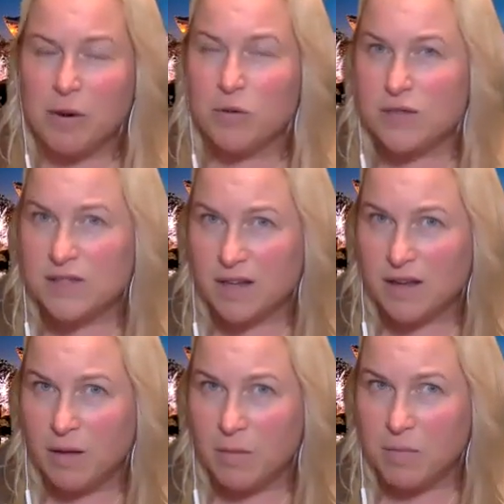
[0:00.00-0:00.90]
post
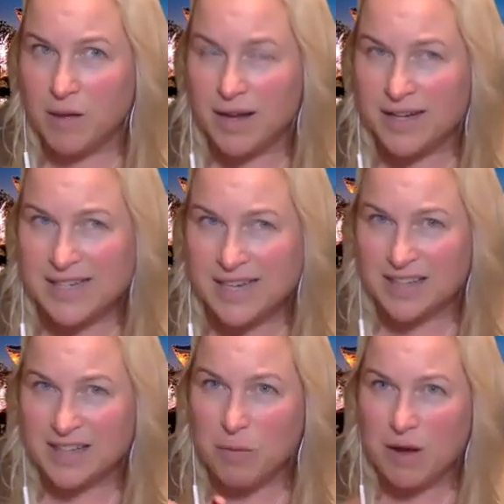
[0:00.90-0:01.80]
on a
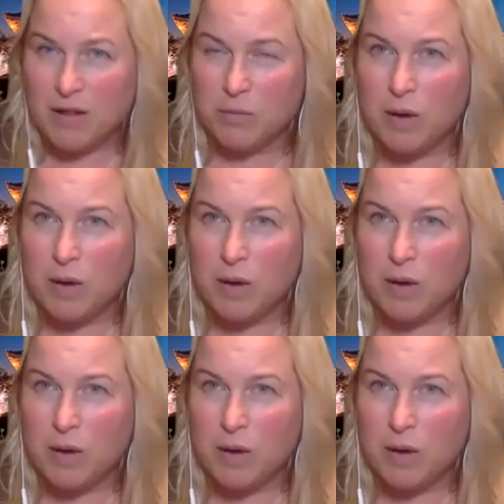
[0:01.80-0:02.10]
daily while